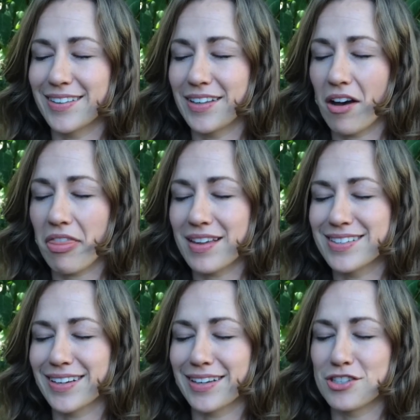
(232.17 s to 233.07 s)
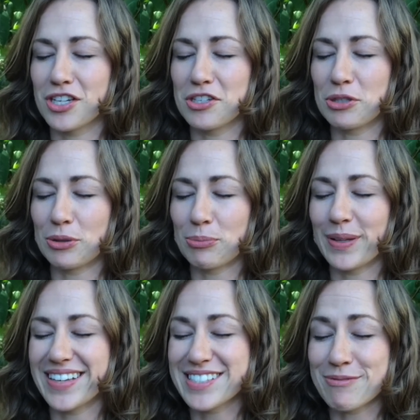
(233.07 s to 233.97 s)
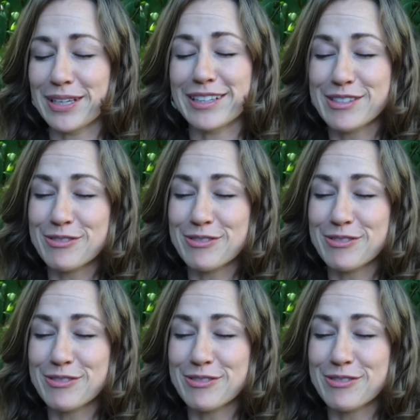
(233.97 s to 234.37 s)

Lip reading: authentic and genuine place in me that's